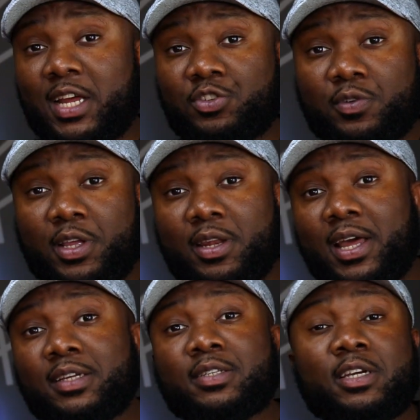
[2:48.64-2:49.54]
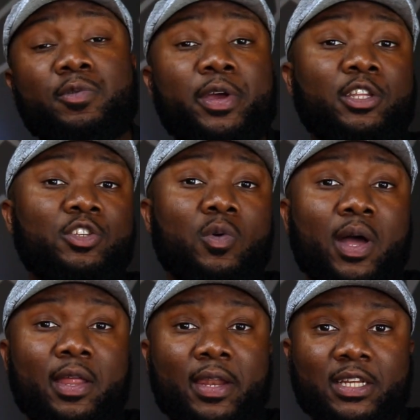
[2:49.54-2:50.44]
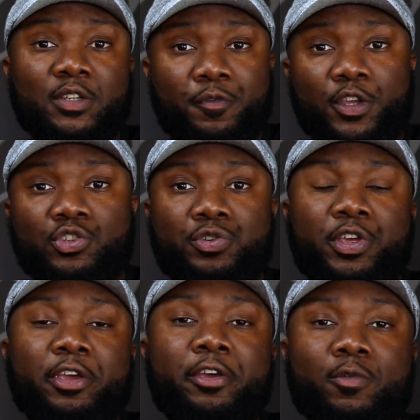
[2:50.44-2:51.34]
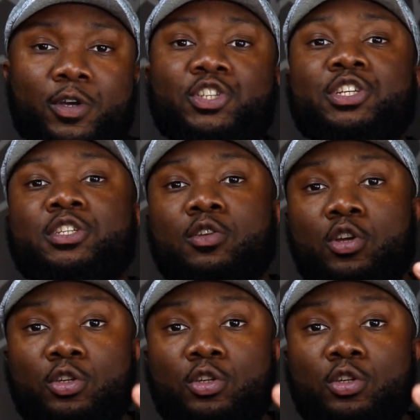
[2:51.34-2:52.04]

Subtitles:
actually a nice segue into our next feature here, which is